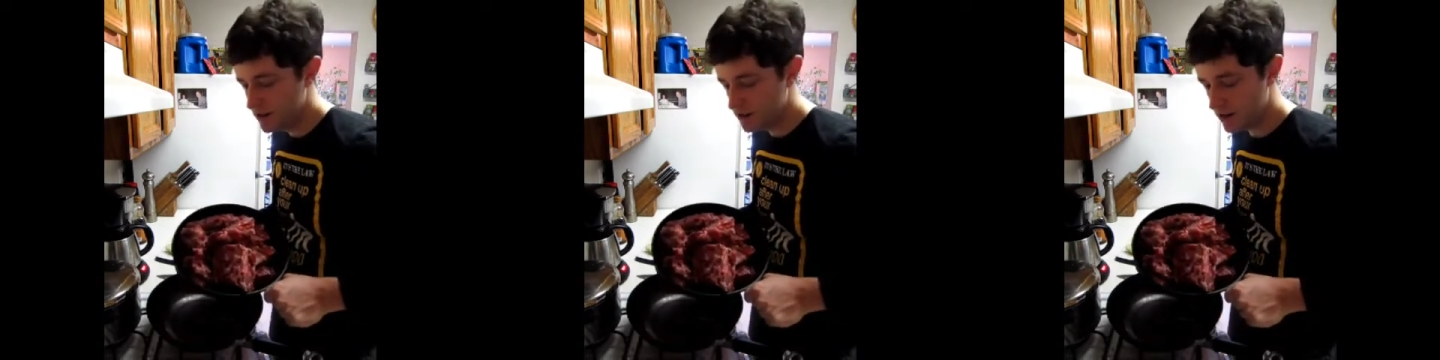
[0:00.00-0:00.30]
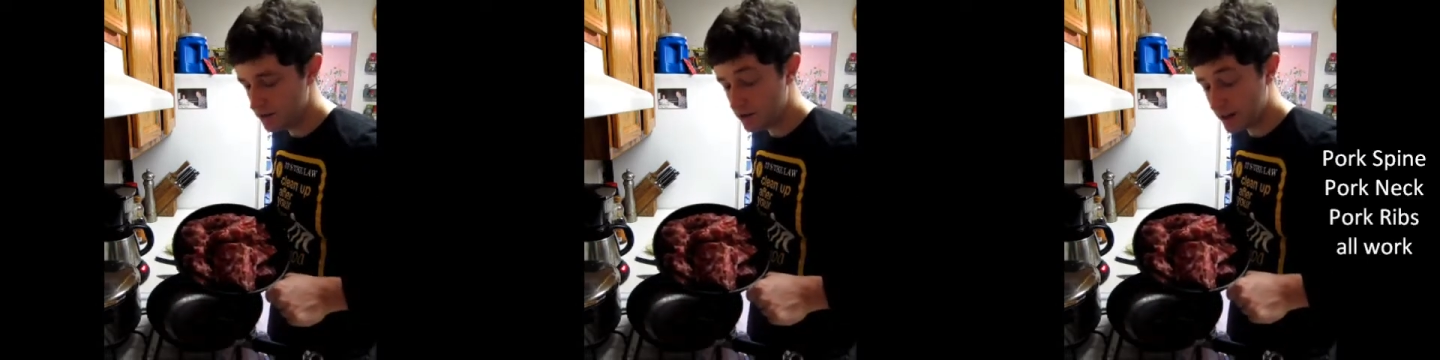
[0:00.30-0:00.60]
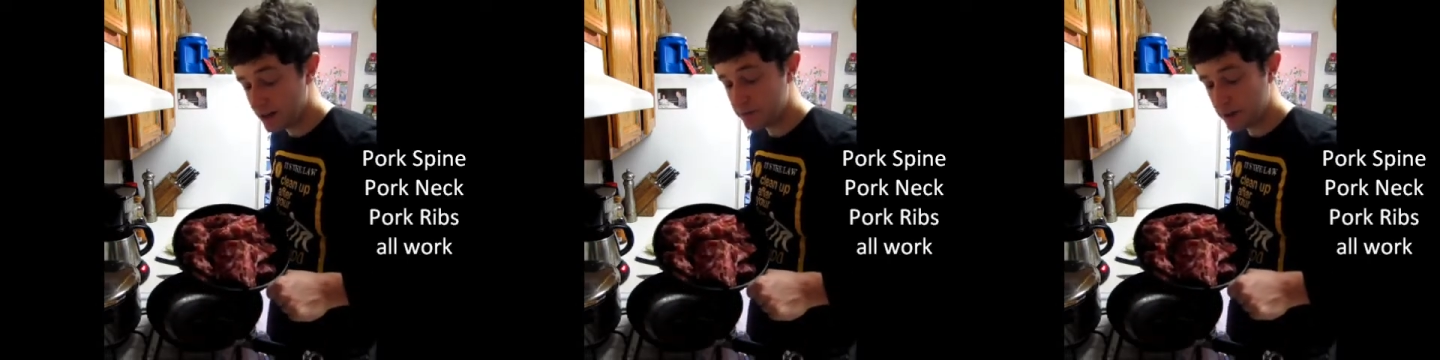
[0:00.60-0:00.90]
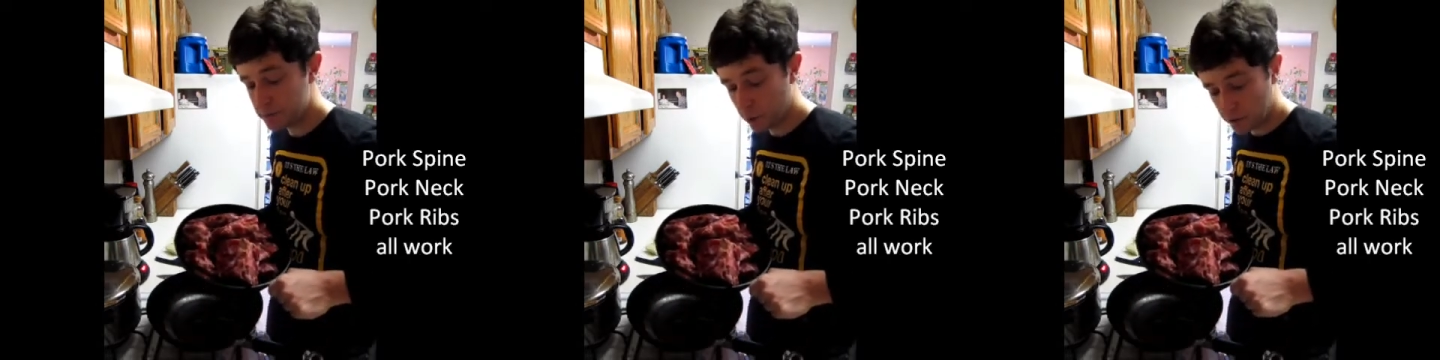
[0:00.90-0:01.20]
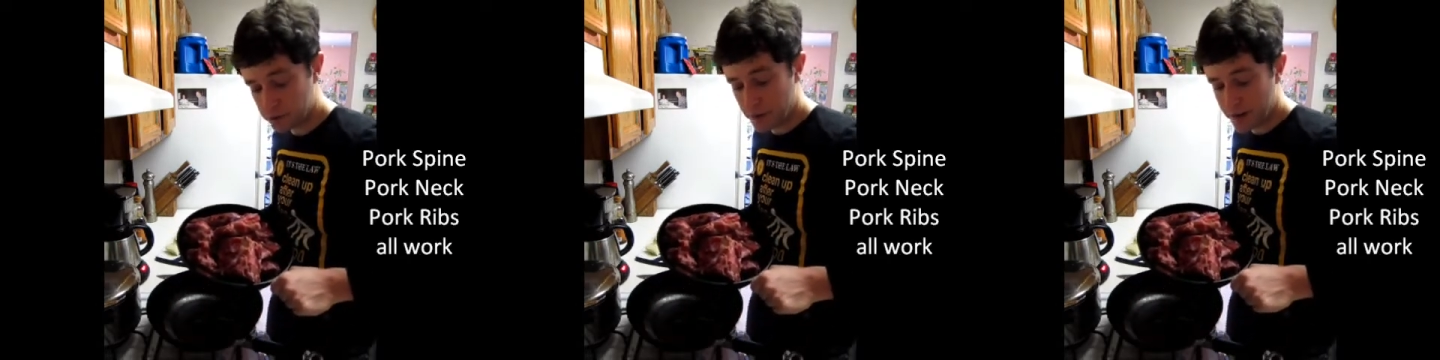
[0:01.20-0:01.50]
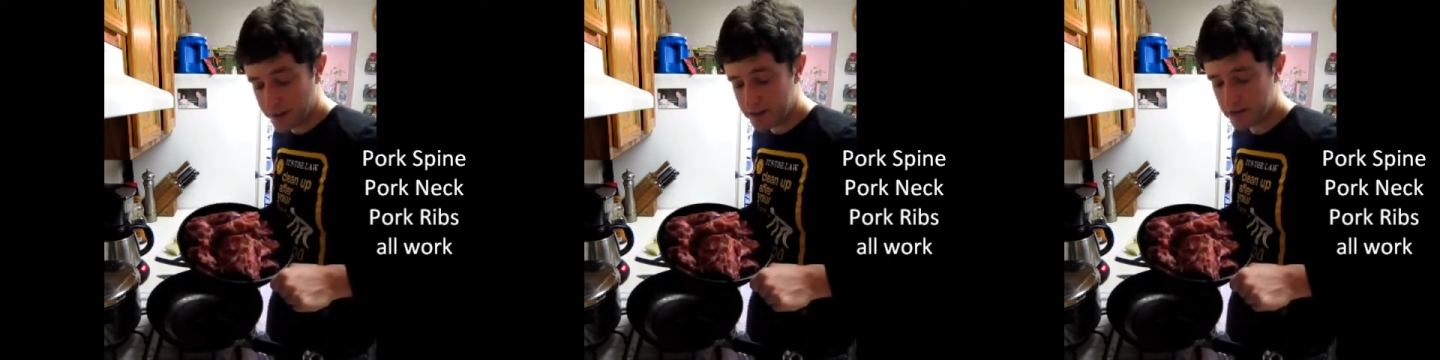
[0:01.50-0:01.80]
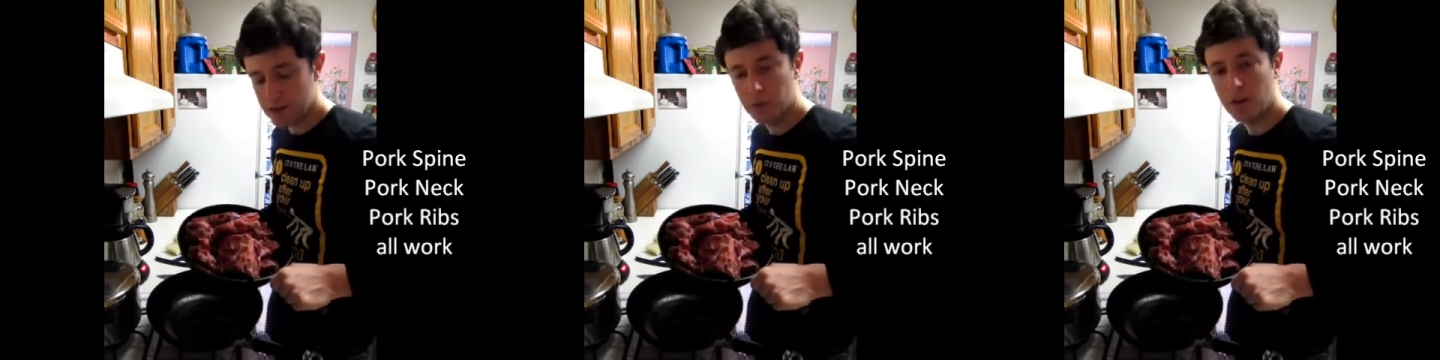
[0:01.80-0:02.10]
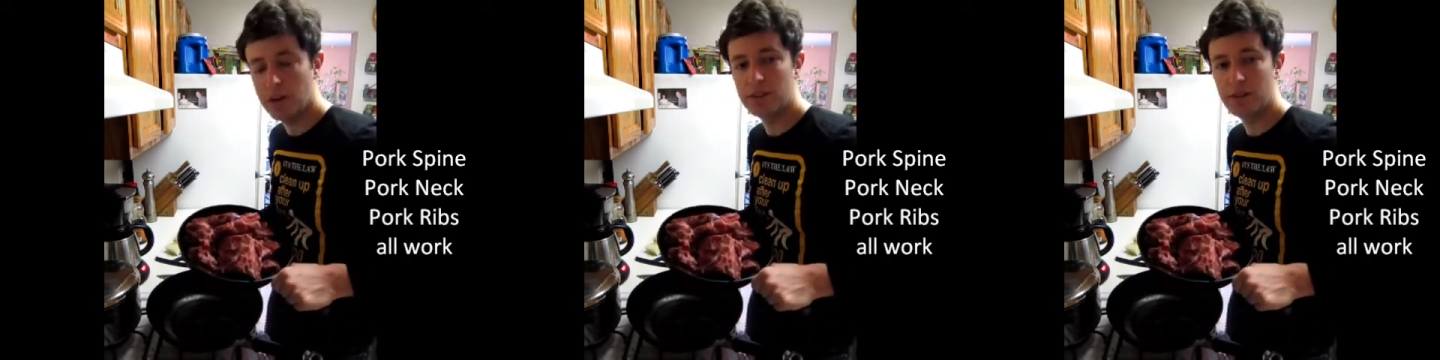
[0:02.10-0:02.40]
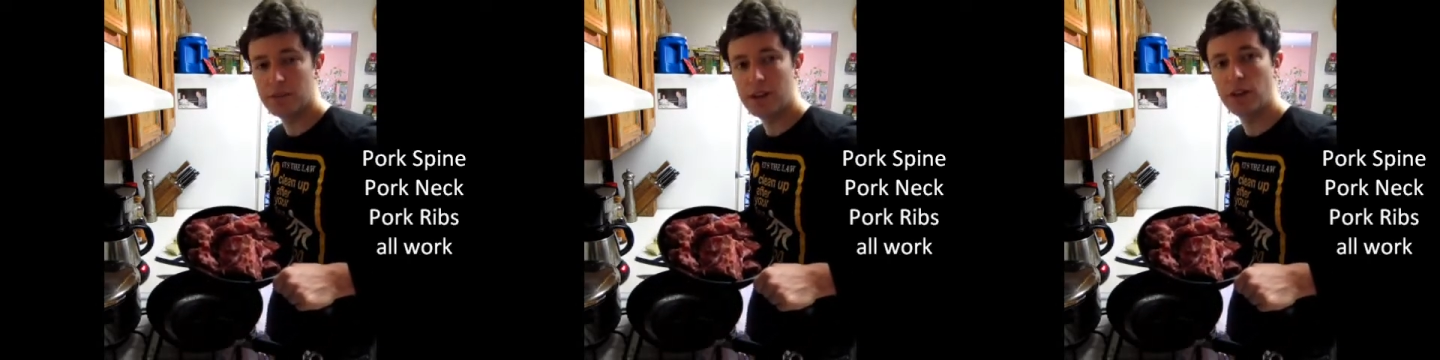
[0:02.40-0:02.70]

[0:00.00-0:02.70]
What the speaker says: Now, if you can't find pork spine, you want something